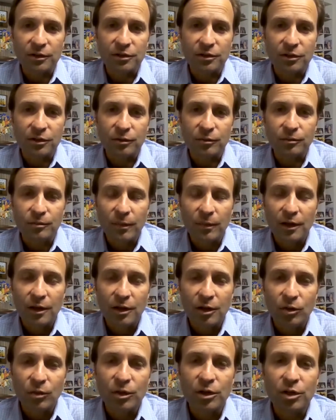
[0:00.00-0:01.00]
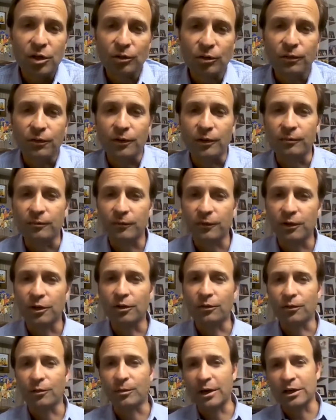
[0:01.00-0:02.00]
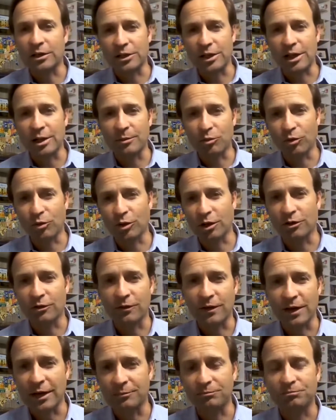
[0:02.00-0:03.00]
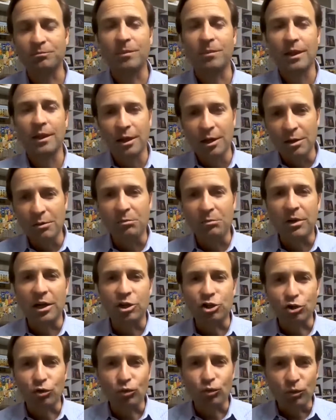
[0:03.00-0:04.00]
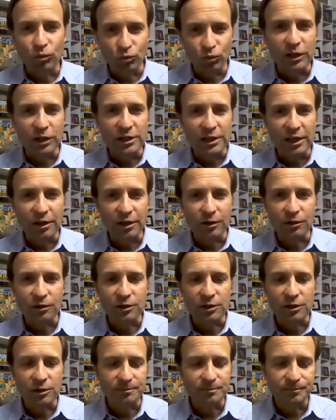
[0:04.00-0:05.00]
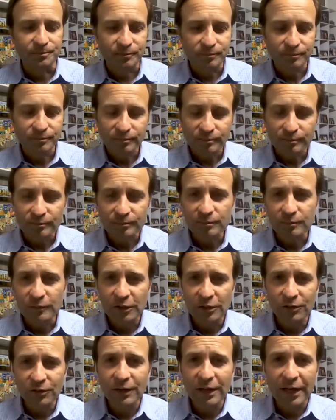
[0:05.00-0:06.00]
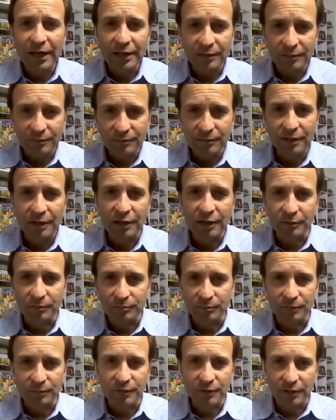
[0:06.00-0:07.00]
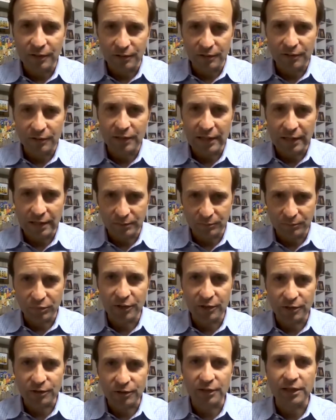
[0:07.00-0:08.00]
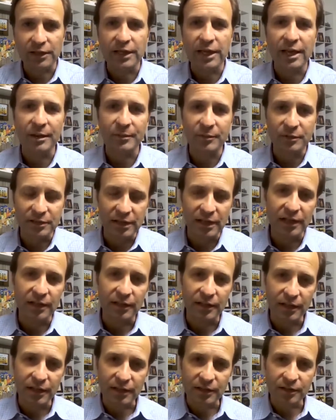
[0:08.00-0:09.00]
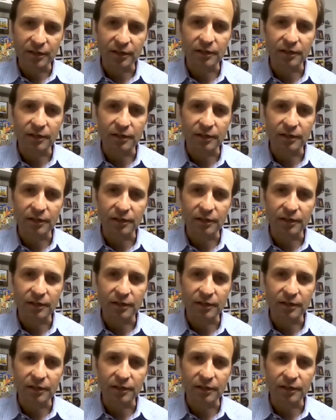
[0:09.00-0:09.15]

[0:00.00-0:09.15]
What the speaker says: So we know from our standpoint, you got major retailers, you've got players like Amazon, you got